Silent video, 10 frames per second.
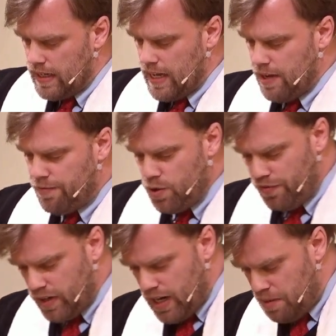if
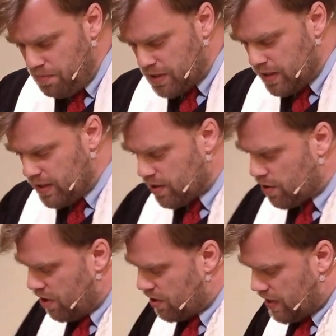you've come to this
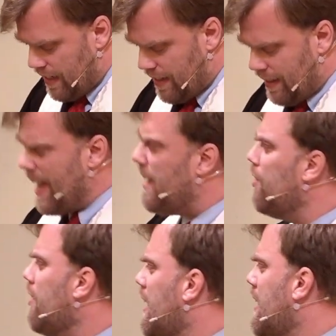church thing
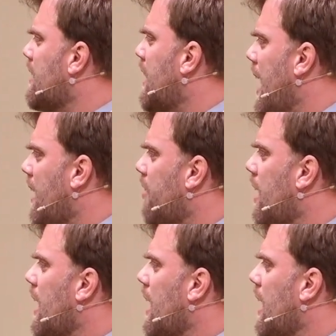later in life,